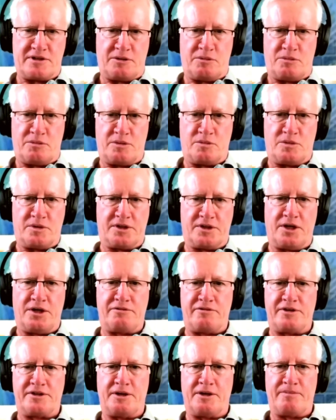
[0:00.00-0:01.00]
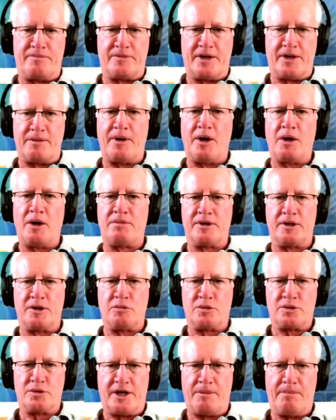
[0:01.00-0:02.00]
with COVID. I'm hoping it
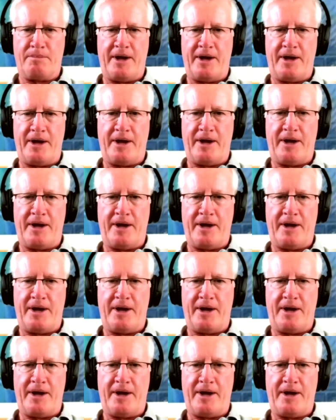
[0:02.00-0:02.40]
will come back.